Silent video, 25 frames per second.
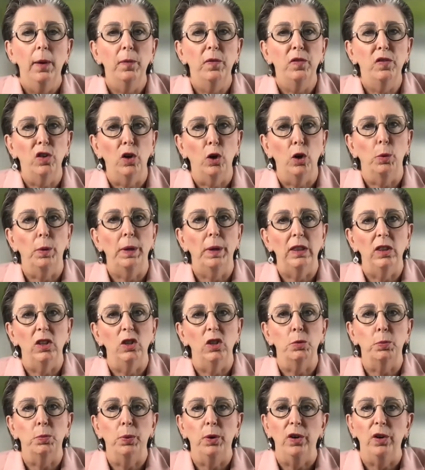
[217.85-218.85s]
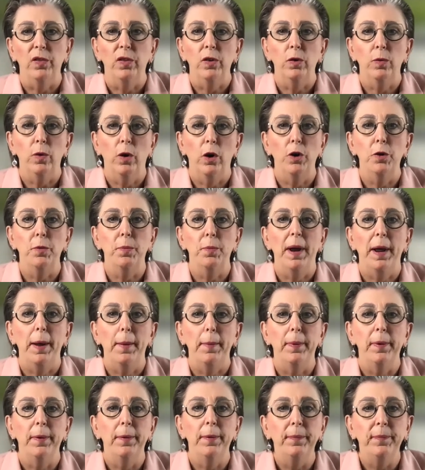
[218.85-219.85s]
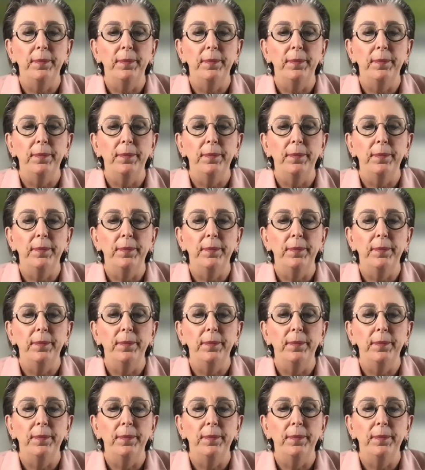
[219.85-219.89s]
following this proven roadmap.